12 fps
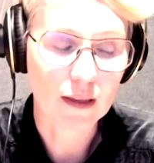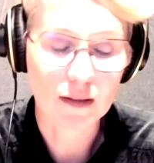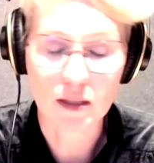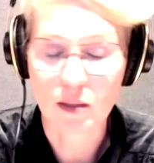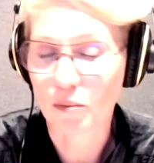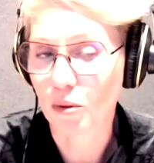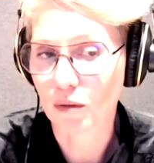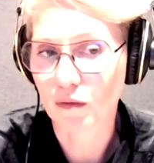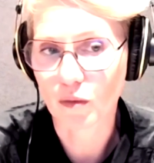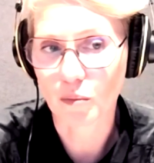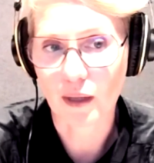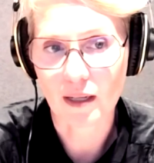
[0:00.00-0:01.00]
this is
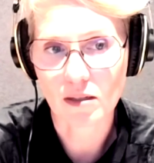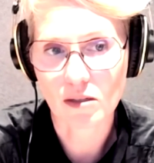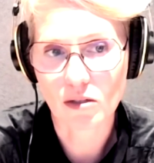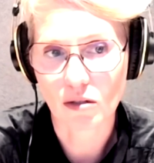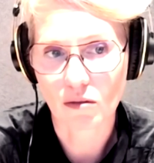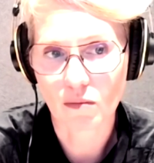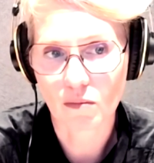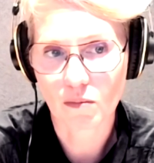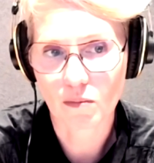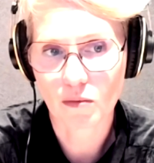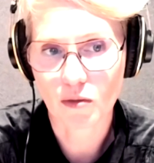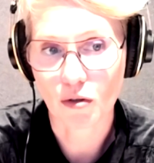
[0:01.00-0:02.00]
important for brands to
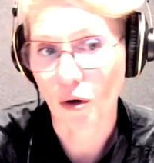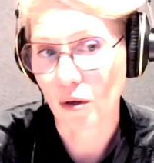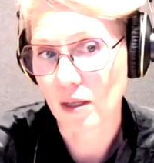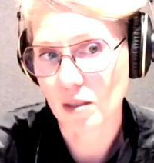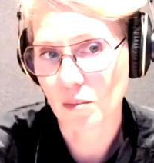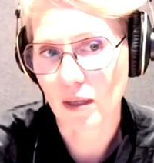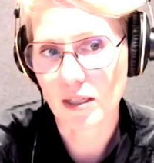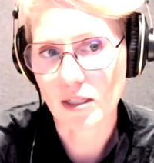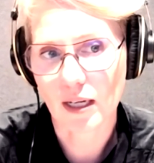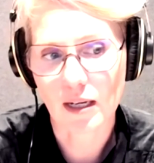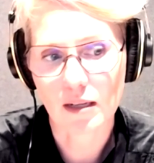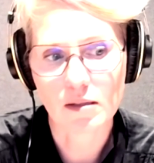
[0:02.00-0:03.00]
know their
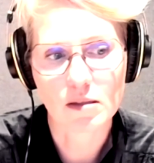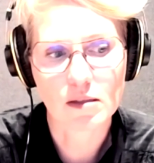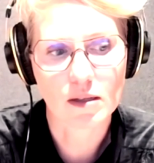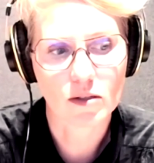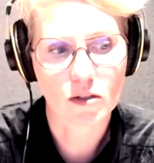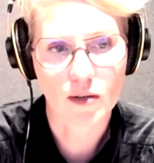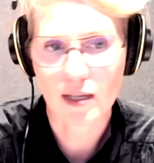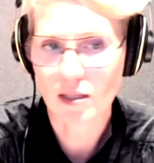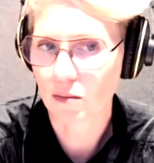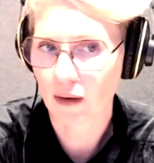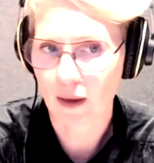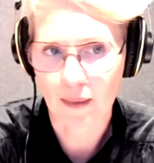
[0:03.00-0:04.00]
supply chains, to
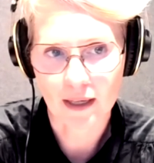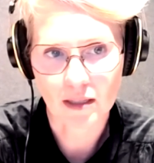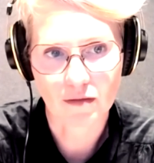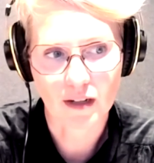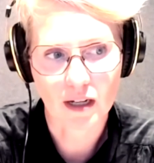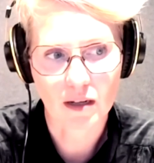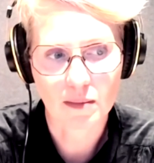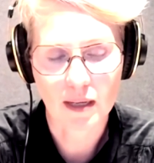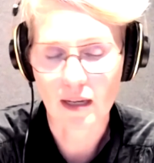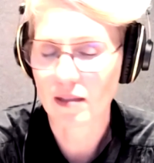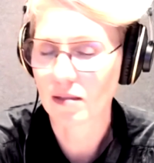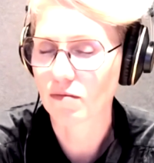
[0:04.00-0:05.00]
trace them right back to
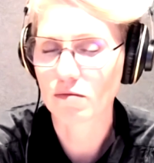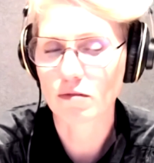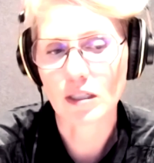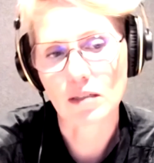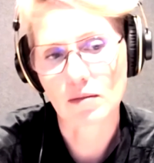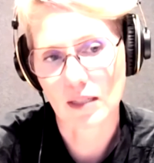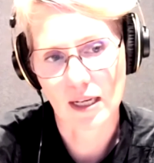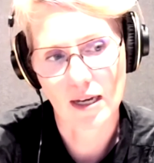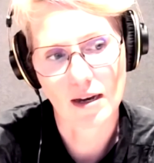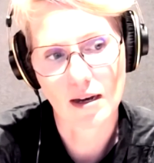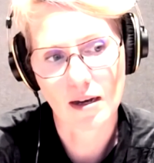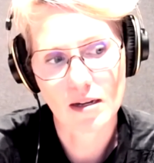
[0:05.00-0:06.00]
farm. It is really,
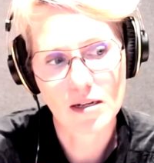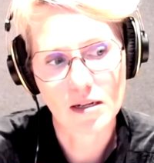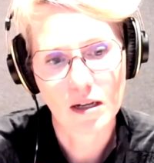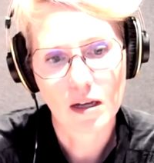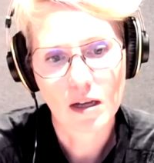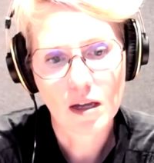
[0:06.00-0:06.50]
really hard,